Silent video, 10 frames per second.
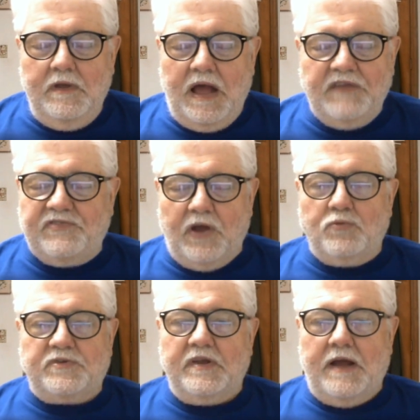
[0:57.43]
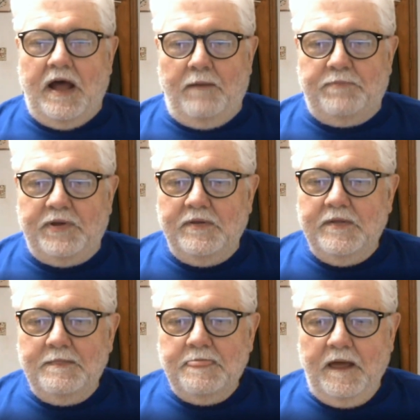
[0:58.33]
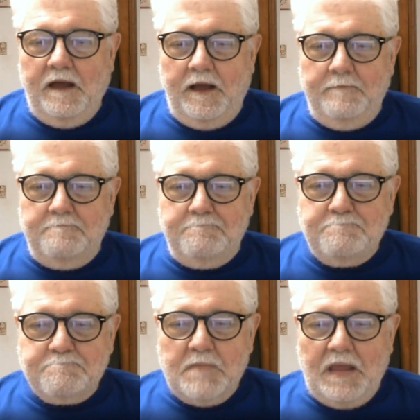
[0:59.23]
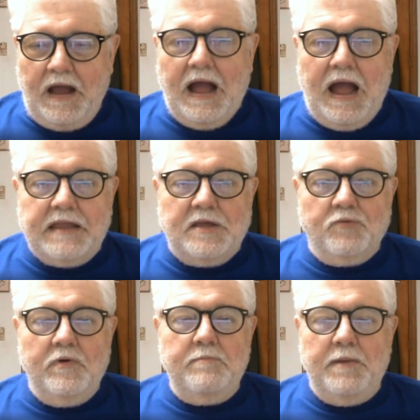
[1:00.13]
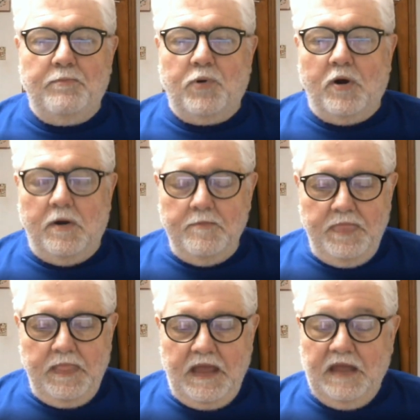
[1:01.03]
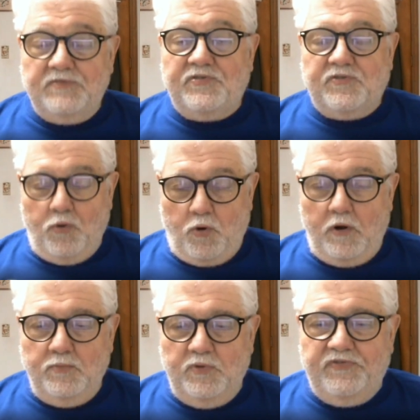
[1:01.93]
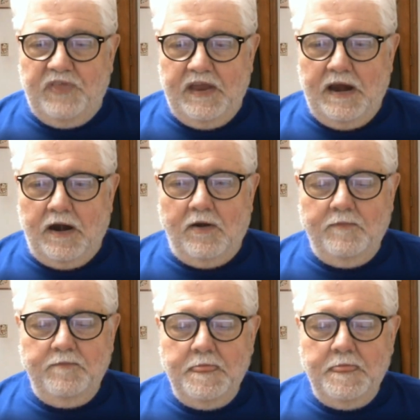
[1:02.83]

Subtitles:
I soaked it up. I can remember Ed Storin was there,